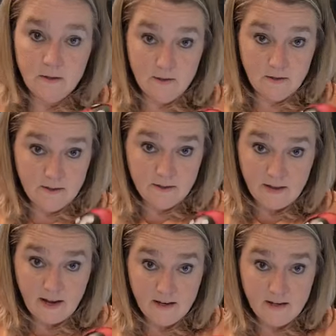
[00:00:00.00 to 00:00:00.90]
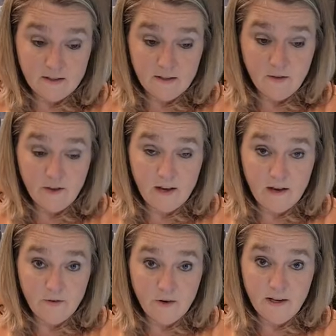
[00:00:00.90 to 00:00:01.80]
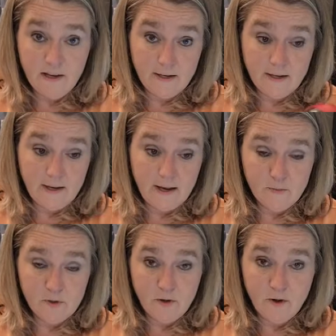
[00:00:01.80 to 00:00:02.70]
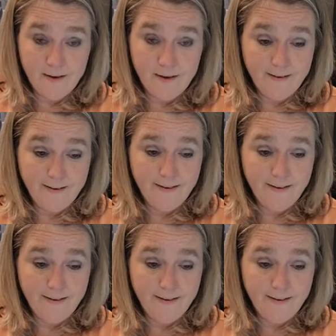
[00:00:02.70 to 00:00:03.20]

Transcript: This is the handiest little thing ever. Again, Amazon.